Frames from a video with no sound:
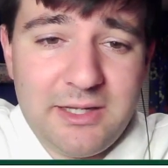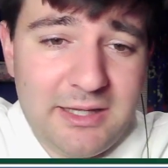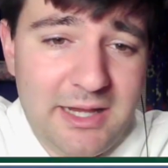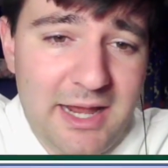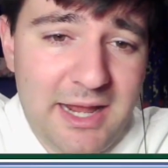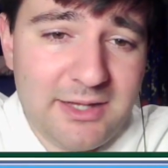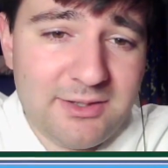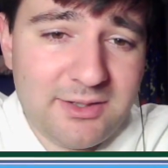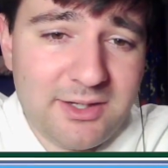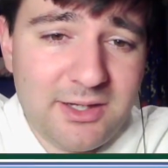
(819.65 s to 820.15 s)

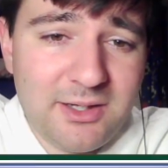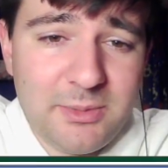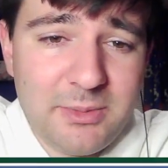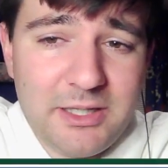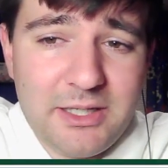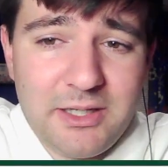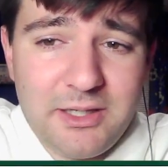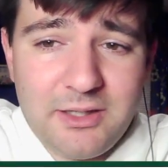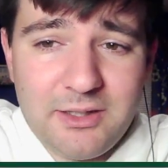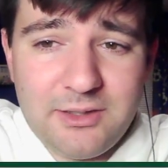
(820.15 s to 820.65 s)
Yeah, it's gonna
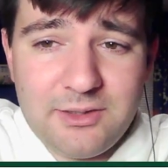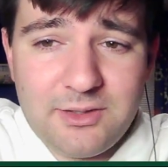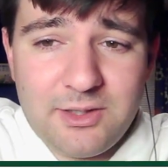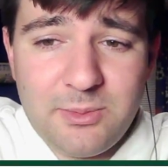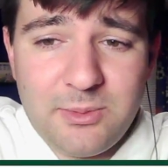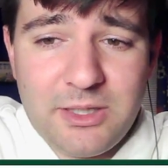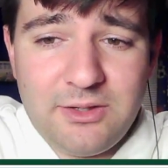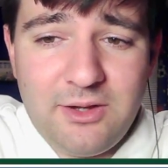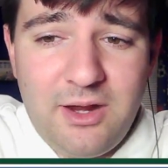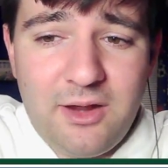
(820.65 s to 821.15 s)
be uh, it's gonna
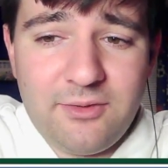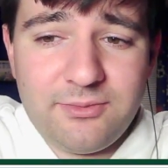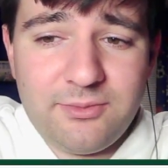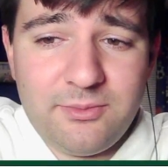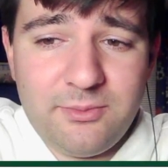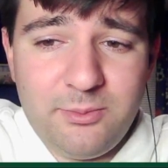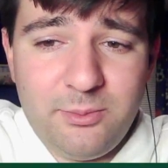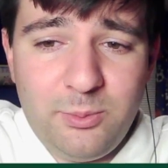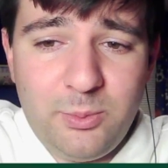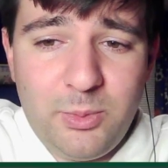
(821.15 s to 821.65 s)
be tough,
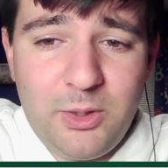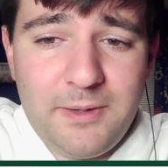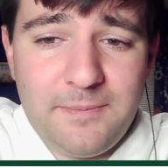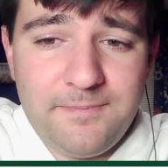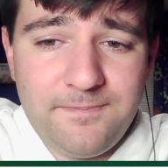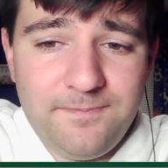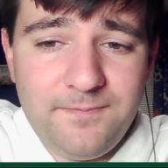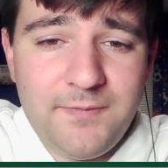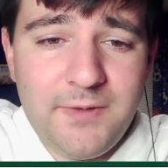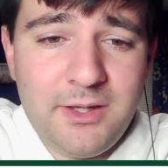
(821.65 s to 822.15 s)
but
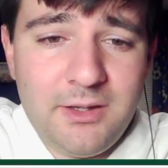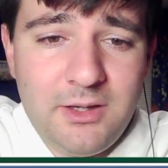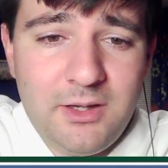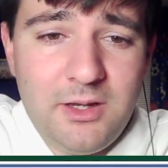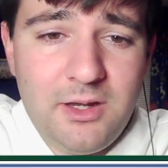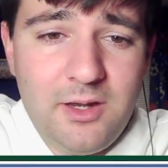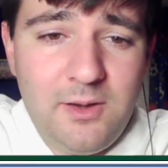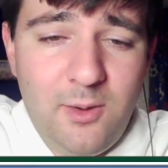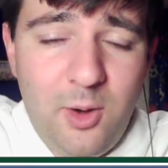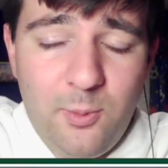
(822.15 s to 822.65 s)

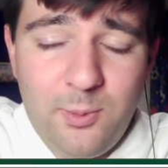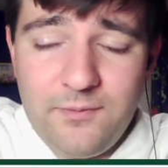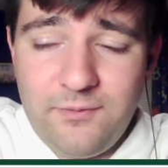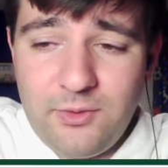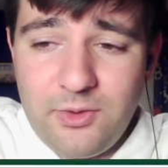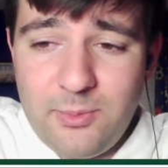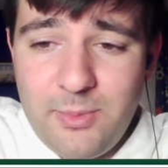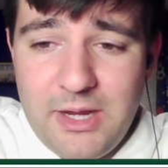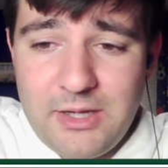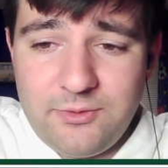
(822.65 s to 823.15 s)
hoping for
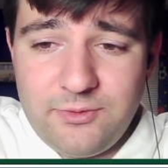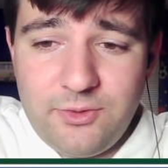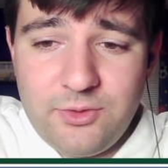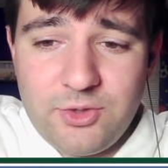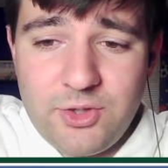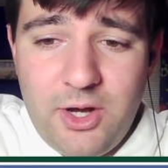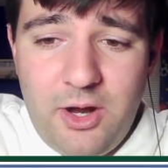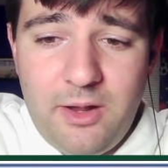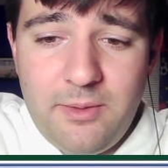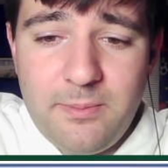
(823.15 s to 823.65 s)
the best for
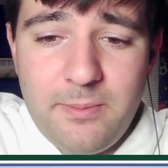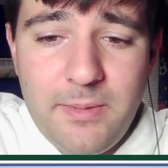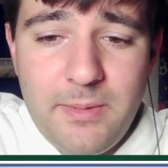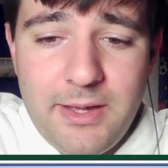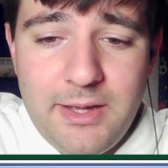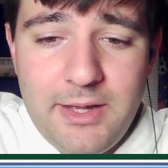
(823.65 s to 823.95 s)
Chubb,